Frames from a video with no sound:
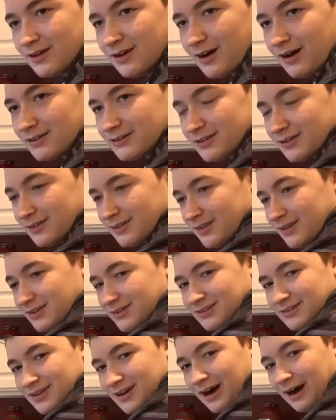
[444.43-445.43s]
onto
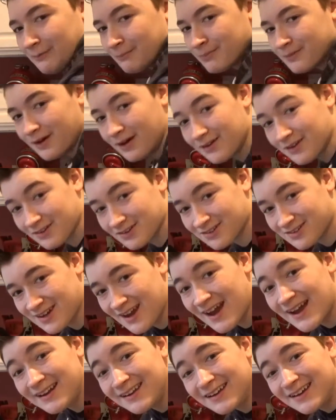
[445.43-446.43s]
this top.
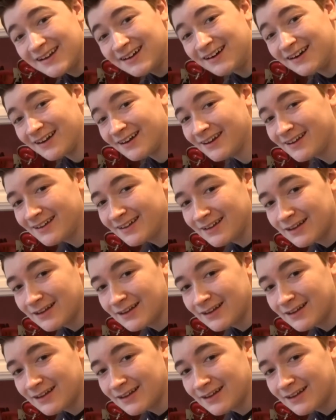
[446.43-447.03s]
Understand? Good.